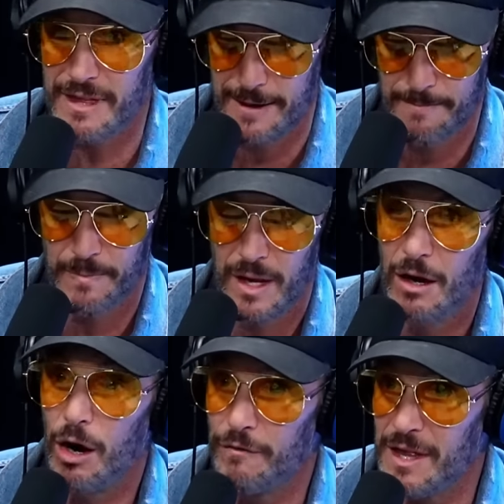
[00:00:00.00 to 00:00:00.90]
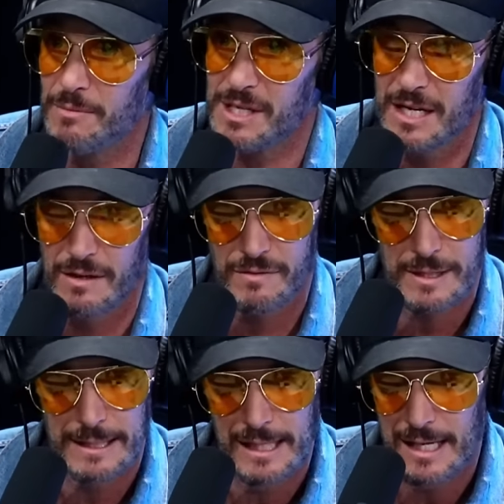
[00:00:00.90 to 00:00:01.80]
them of themselves.
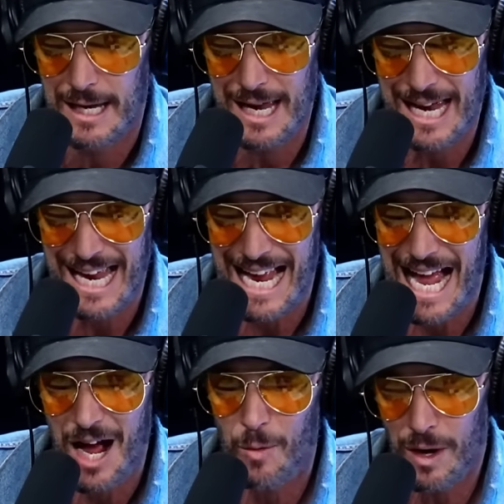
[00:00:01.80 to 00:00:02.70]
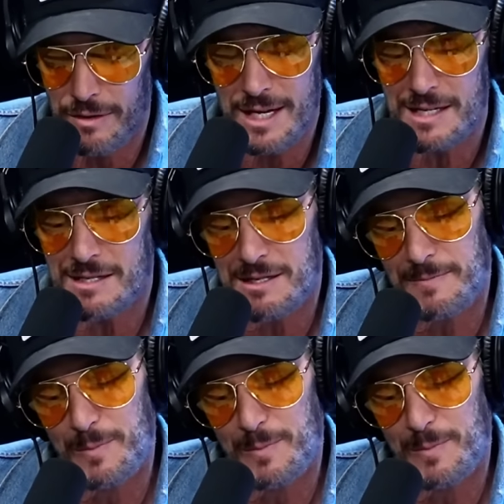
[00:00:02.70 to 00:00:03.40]
Well, this,